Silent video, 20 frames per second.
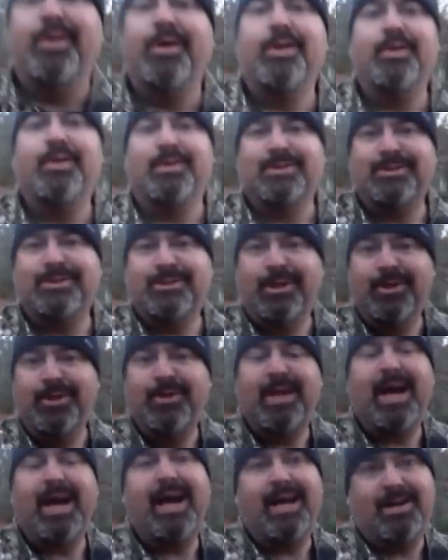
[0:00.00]
there was two
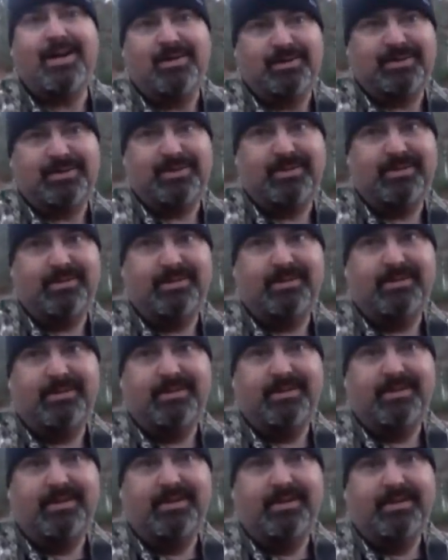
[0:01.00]
coyotes.
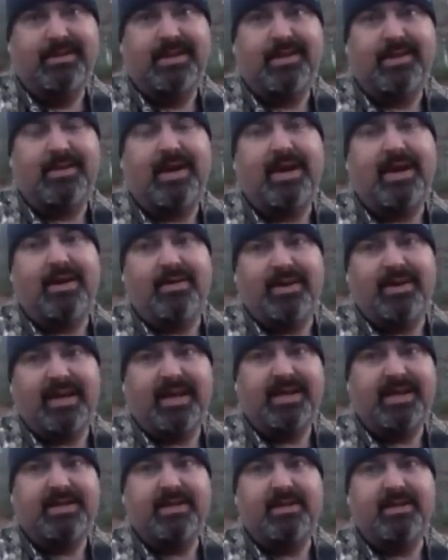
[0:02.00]
They were howling at
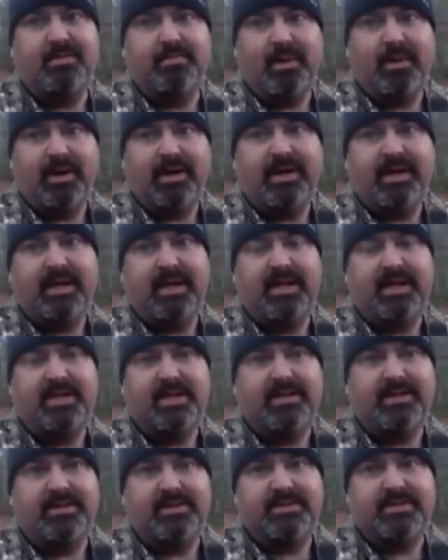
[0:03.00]
each other and barking at each
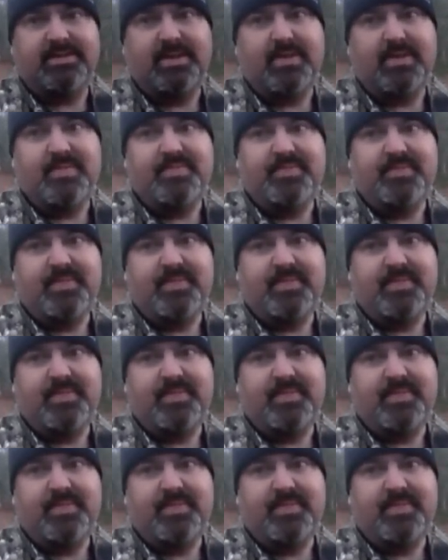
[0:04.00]
other. So,